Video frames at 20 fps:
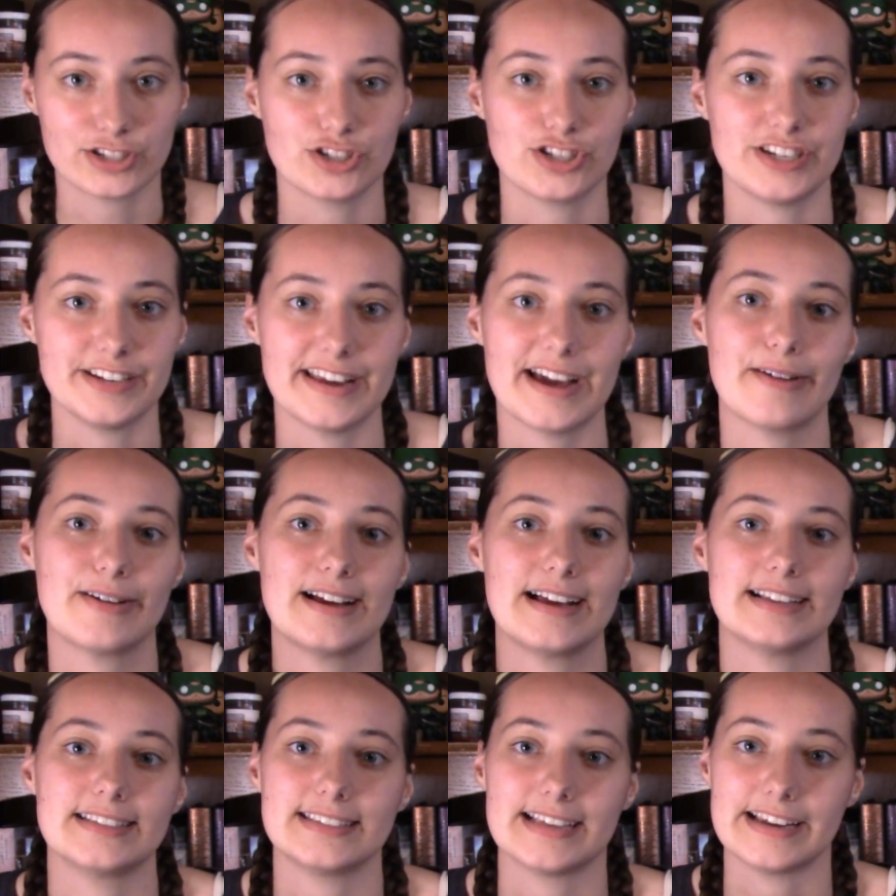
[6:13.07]
She now
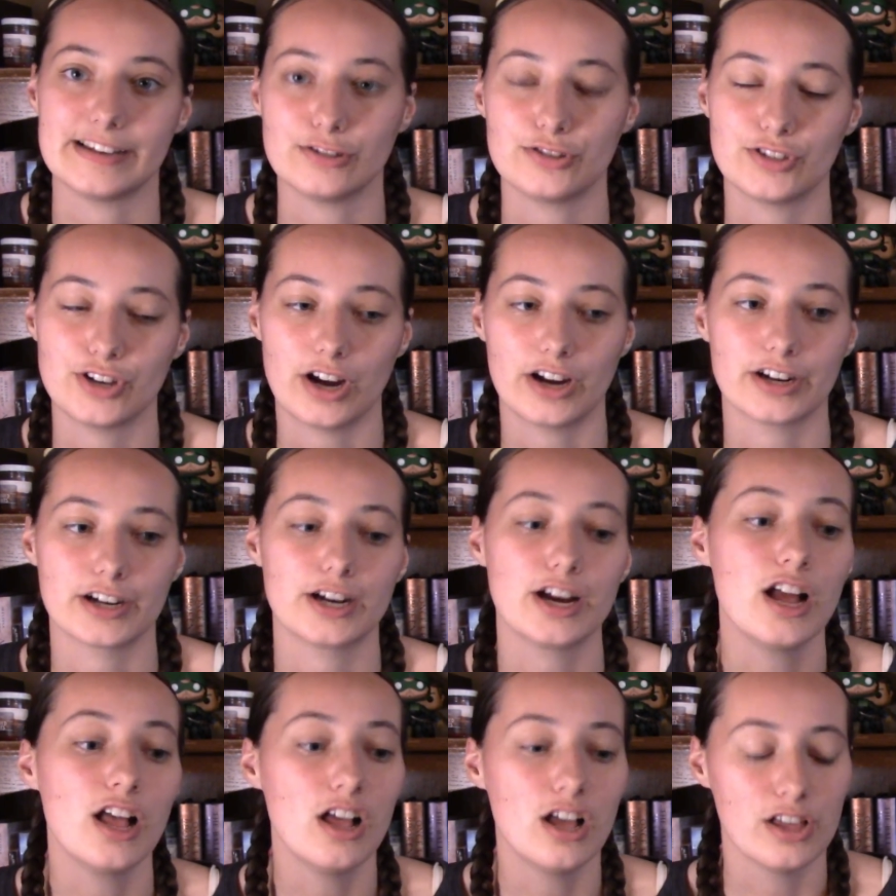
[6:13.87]
has a
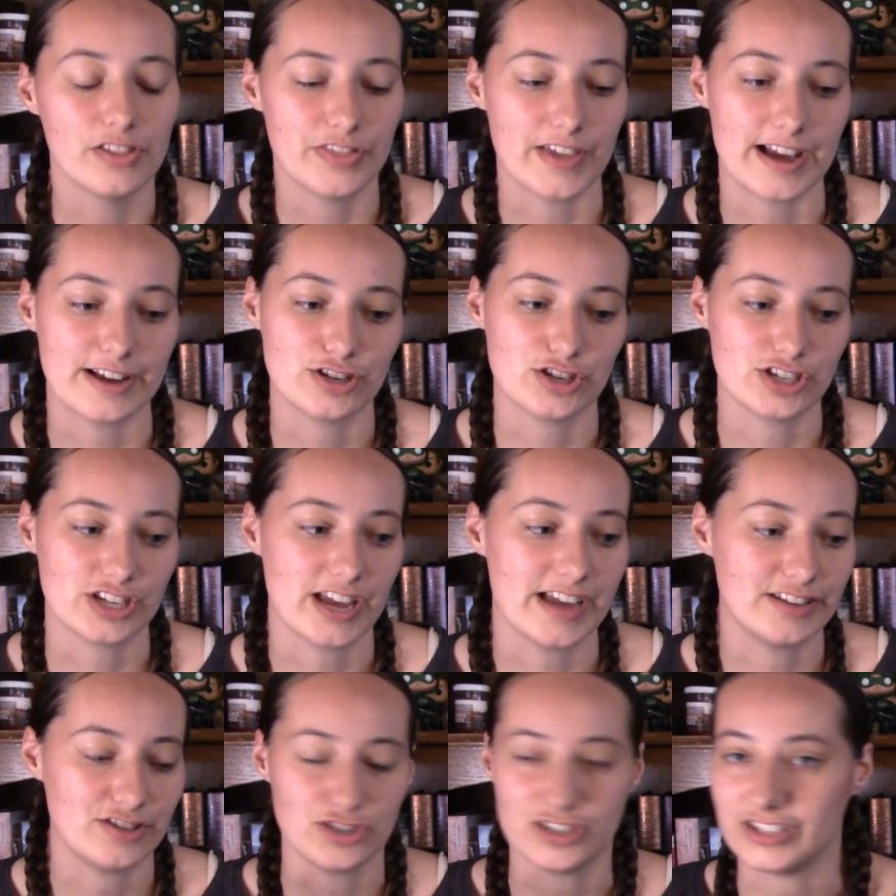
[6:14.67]
daughter that she
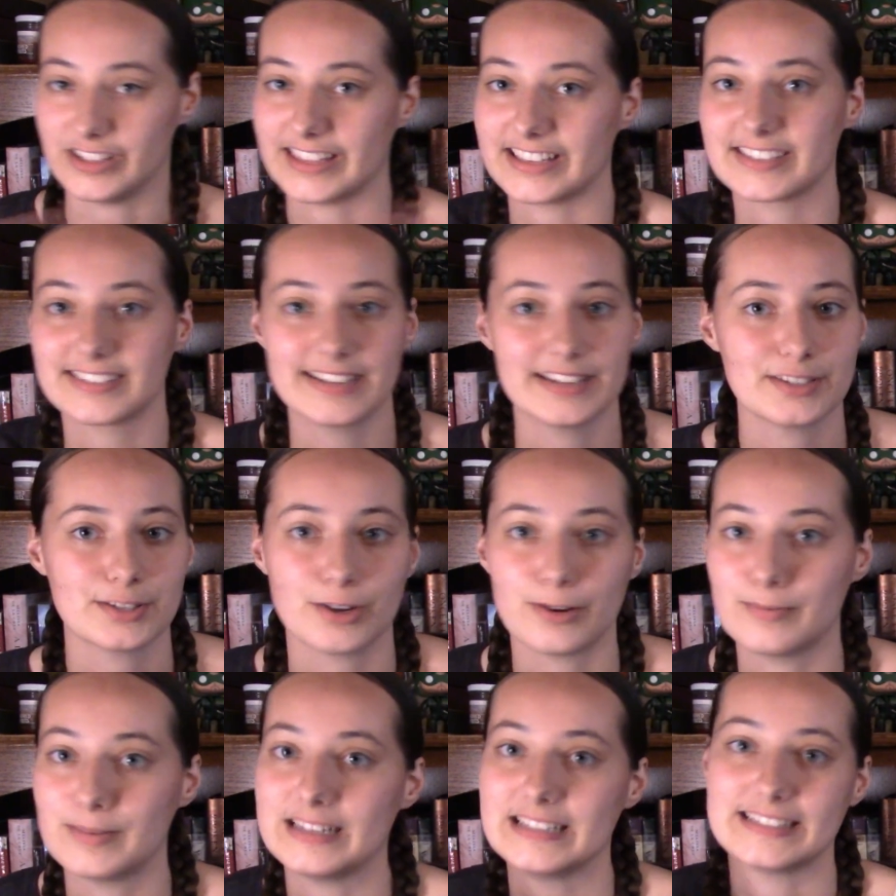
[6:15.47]
like stays
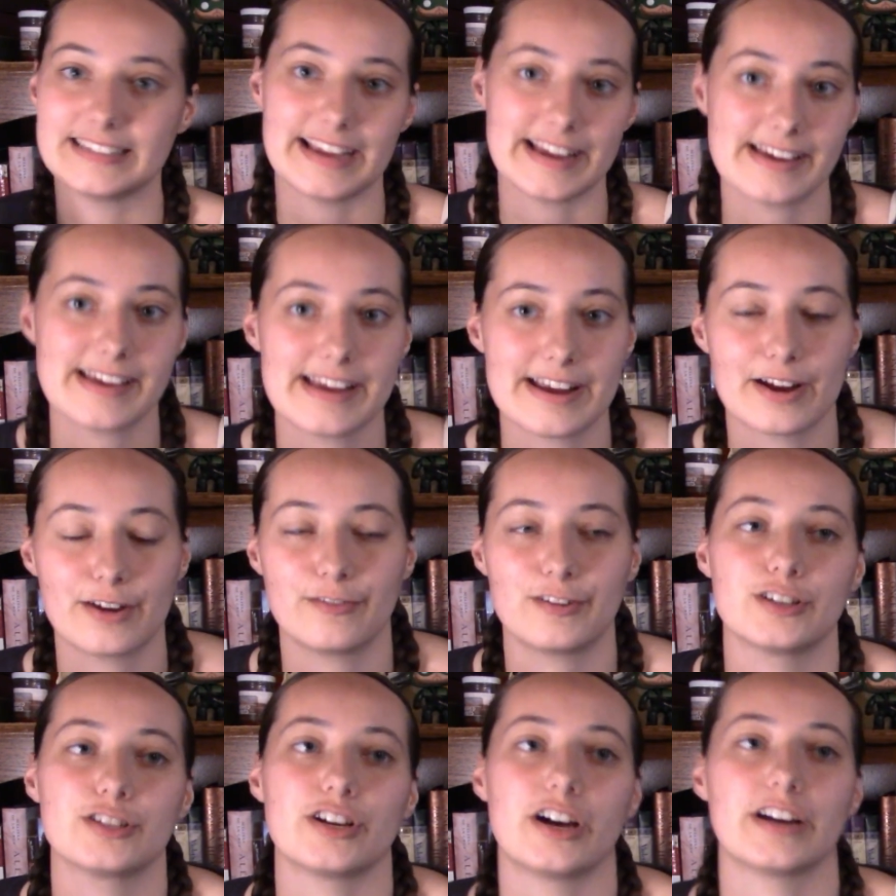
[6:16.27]
home and is taking care of
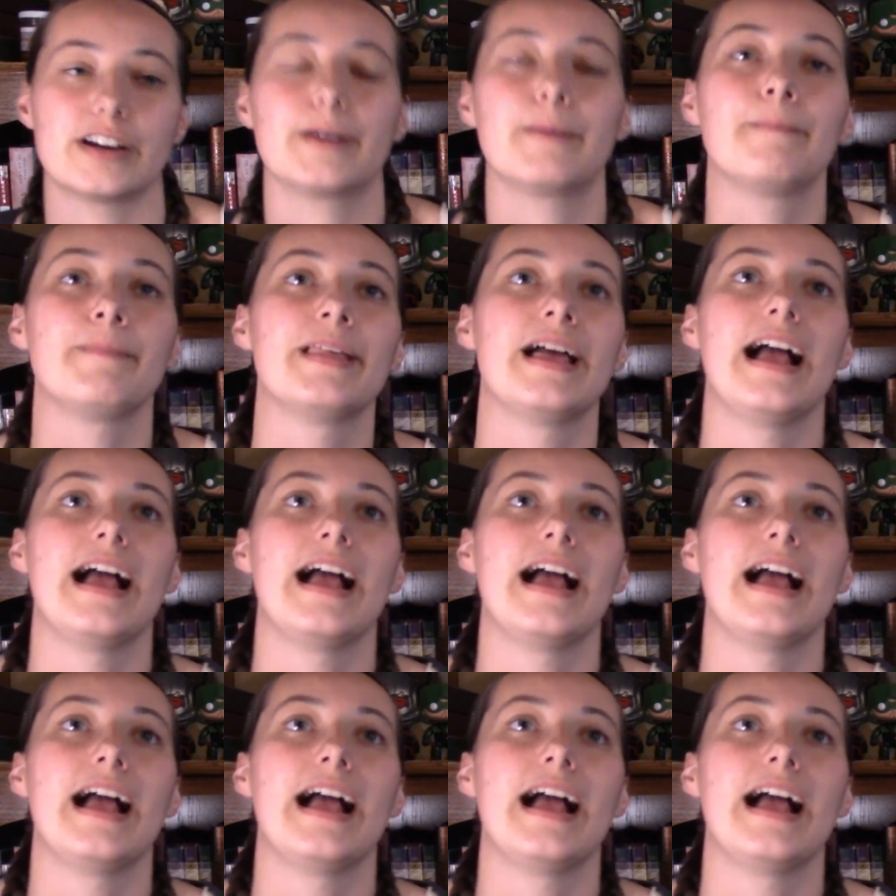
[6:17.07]
her daughter.